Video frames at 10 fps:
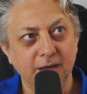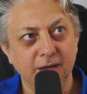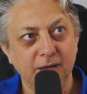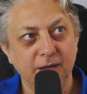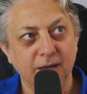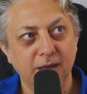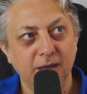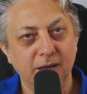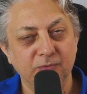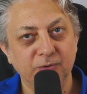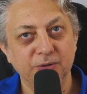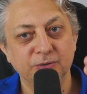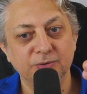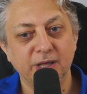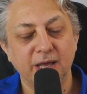And we
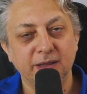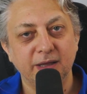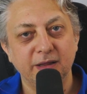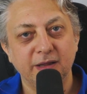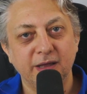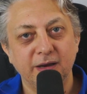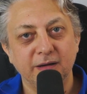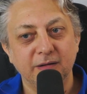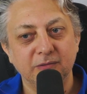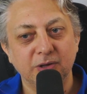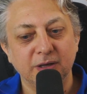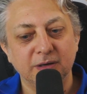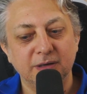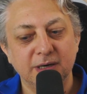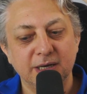do that, and then, okay,
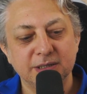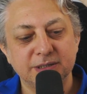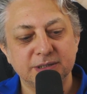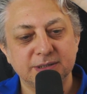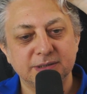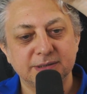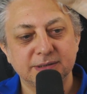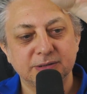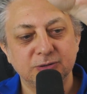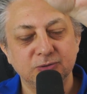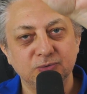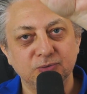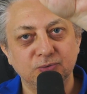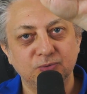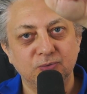let's do
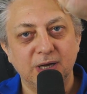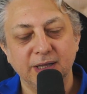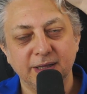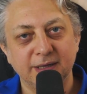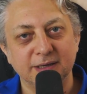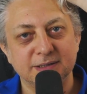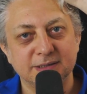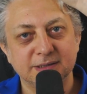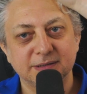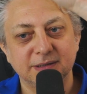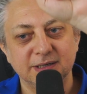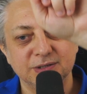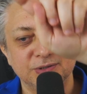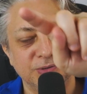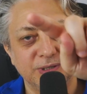one test. Let's
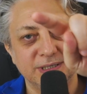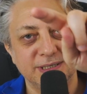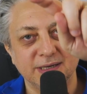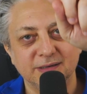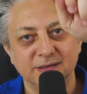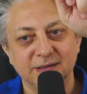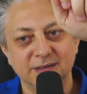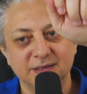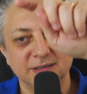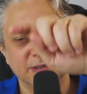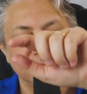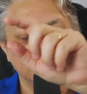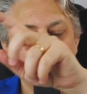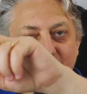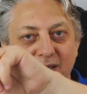do the second test.
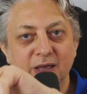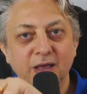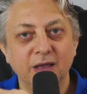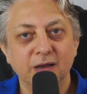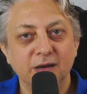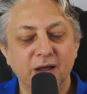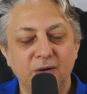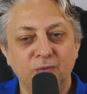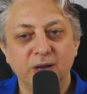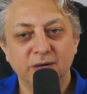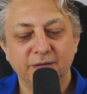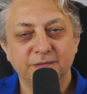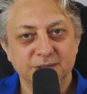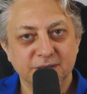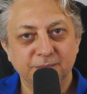Okay. Now we are having
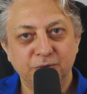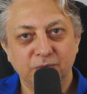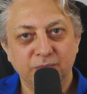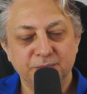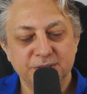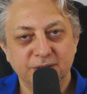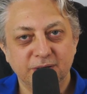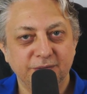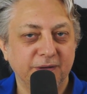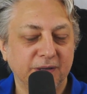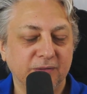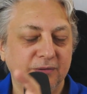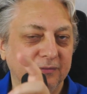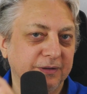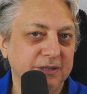some problems in the
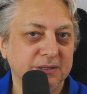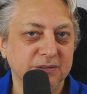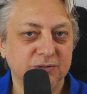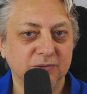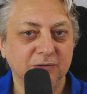refactoring phase, and so on.